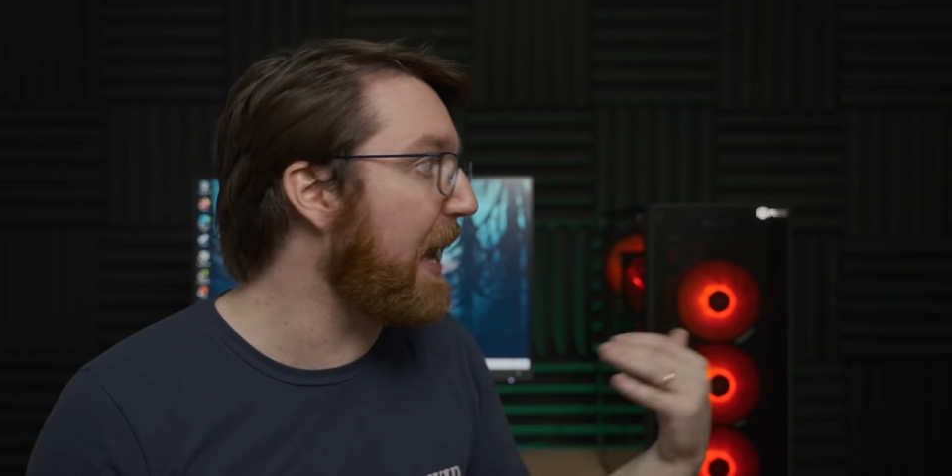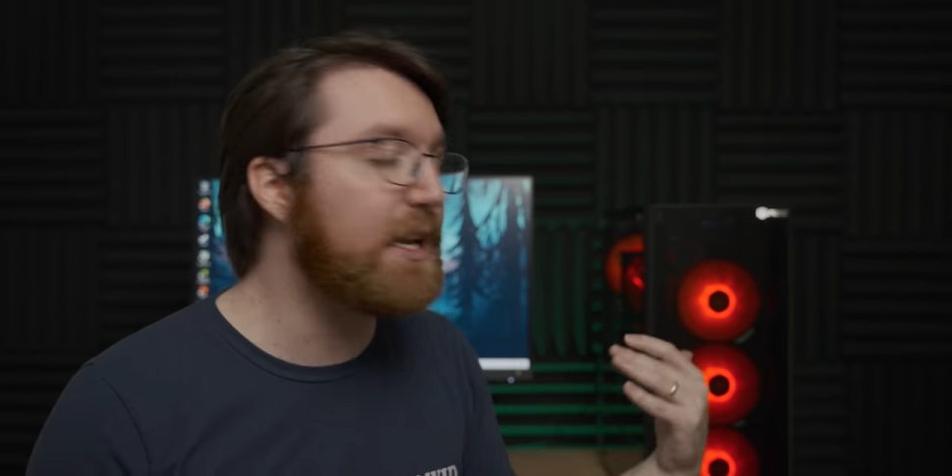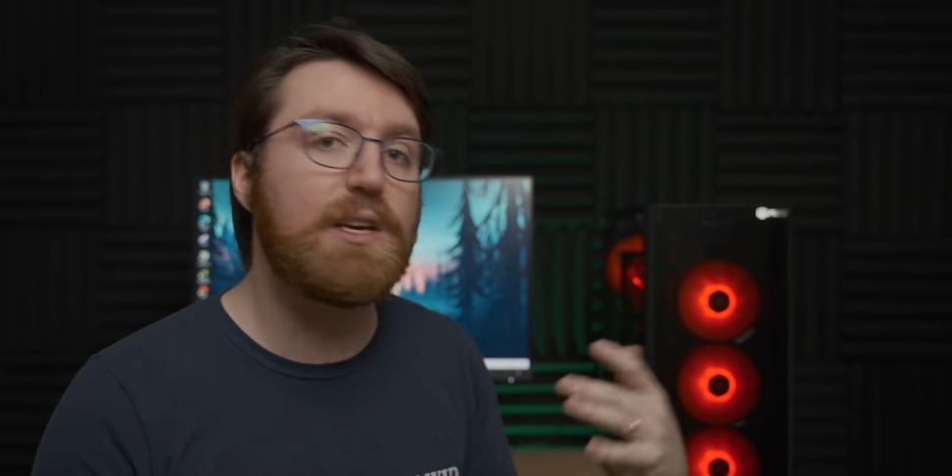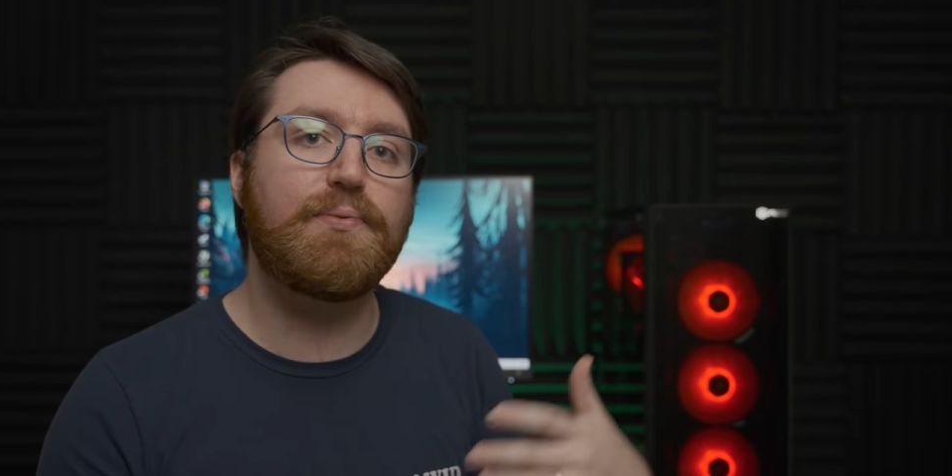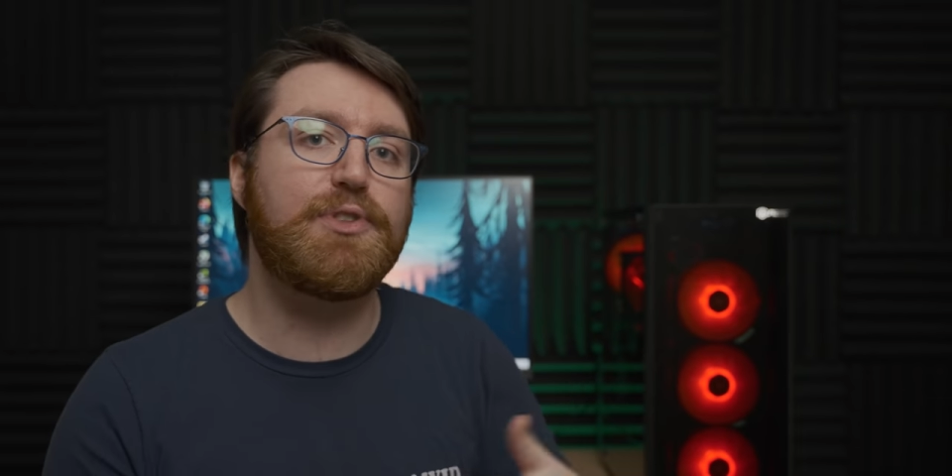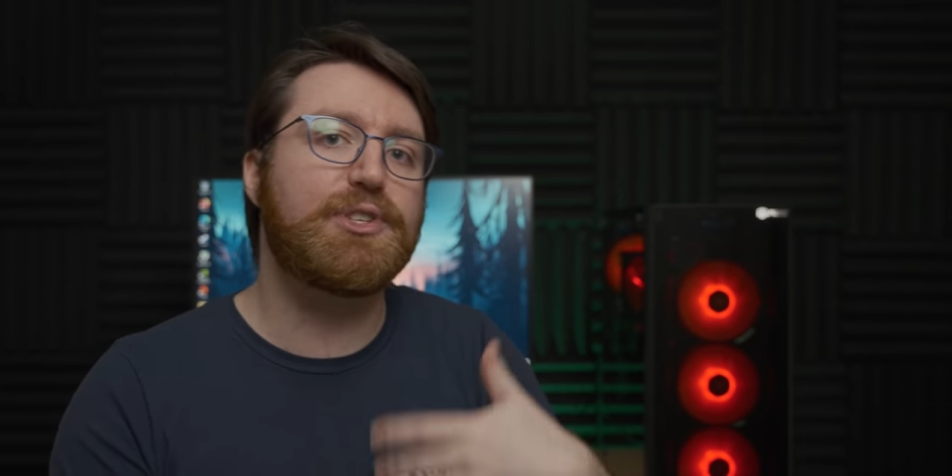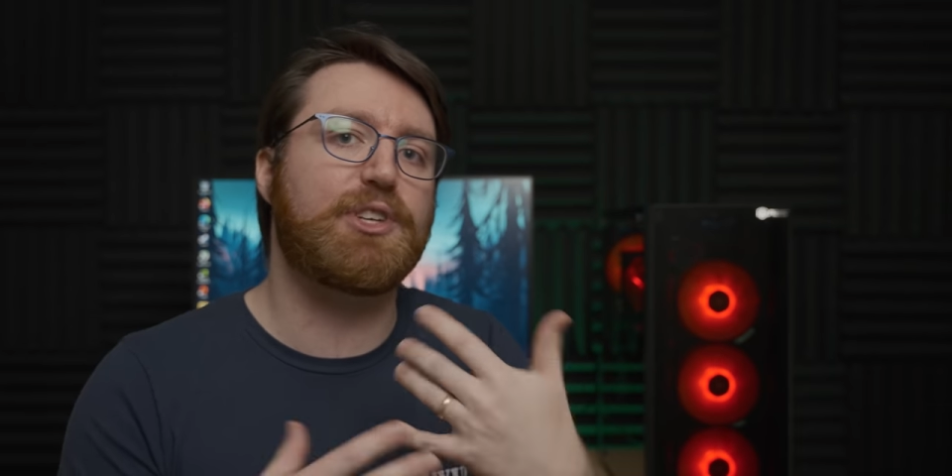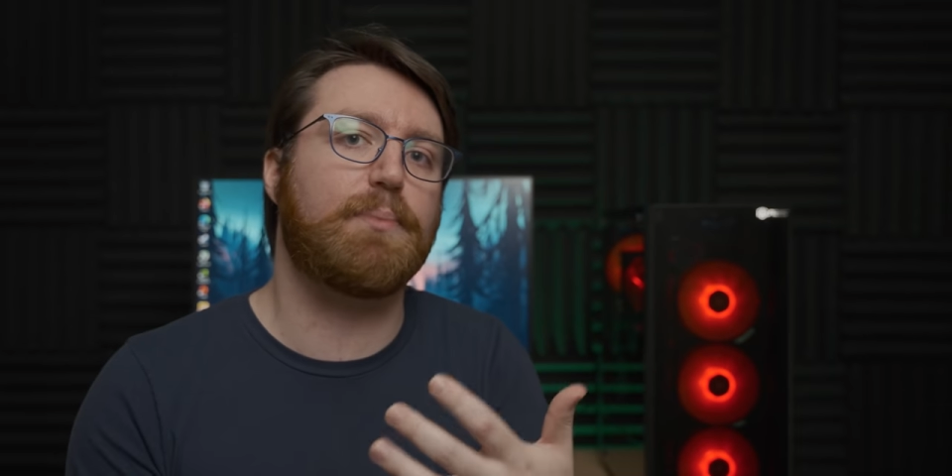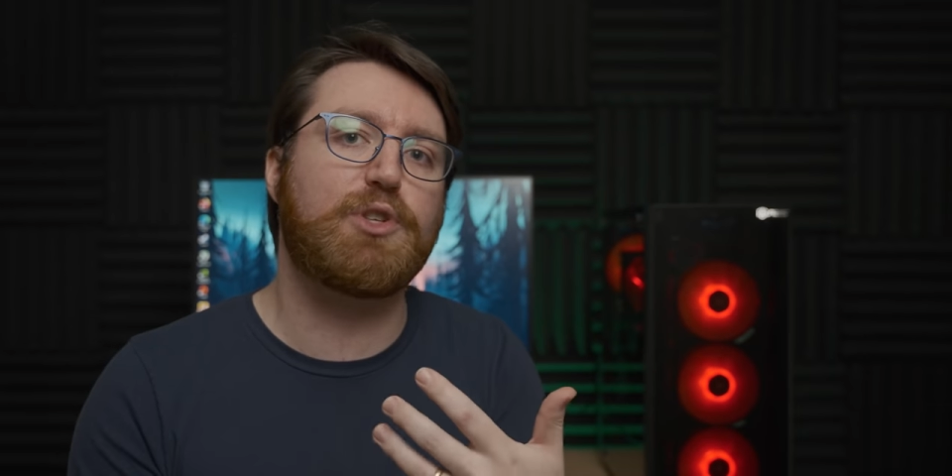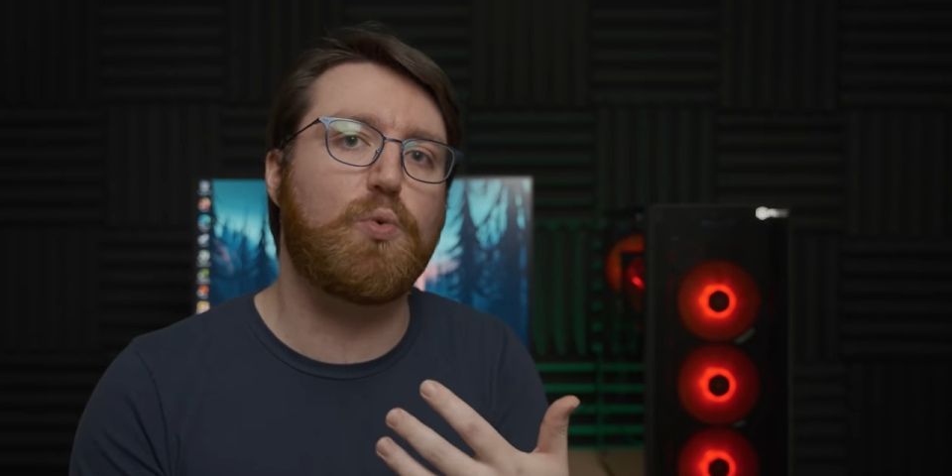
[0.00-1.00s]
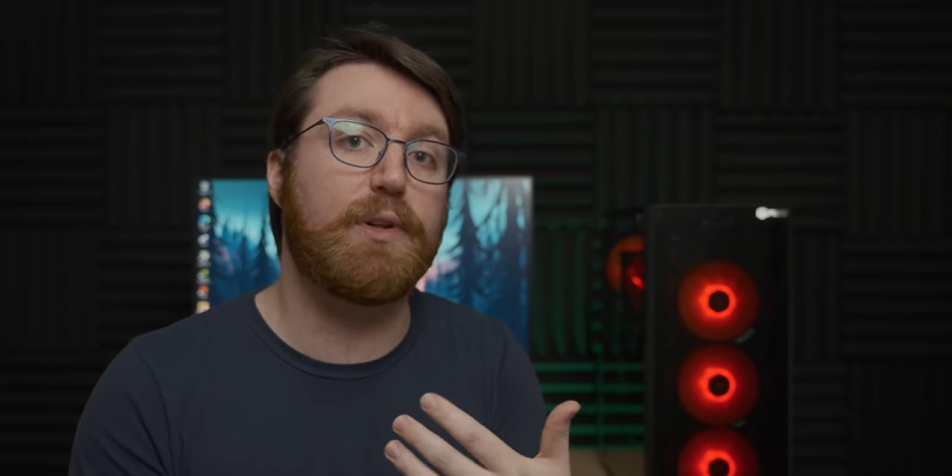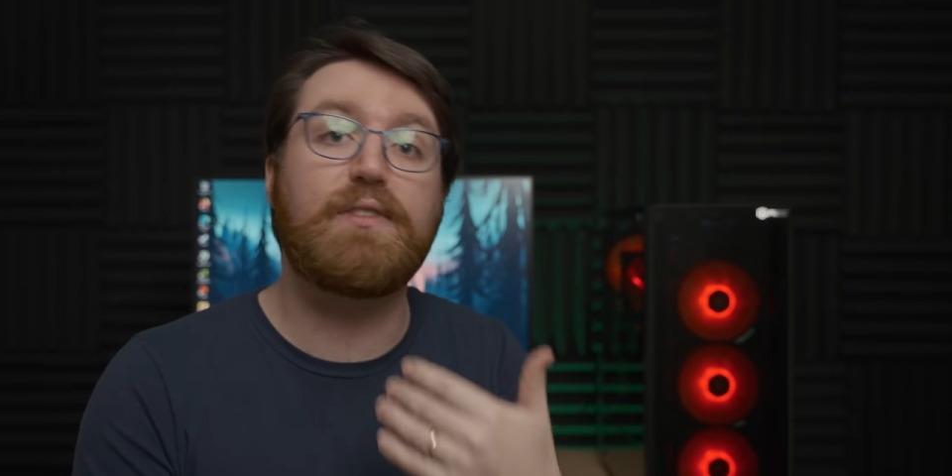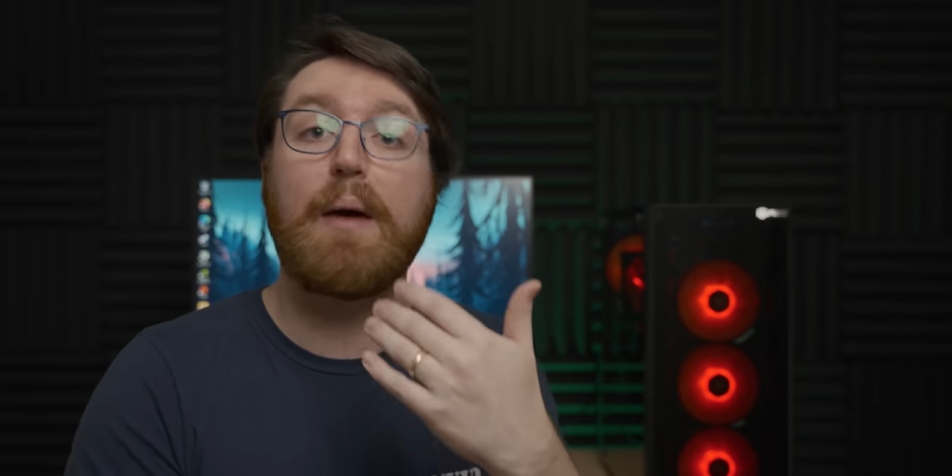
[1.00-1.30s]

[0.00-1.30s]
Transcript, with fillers: any of the subsequent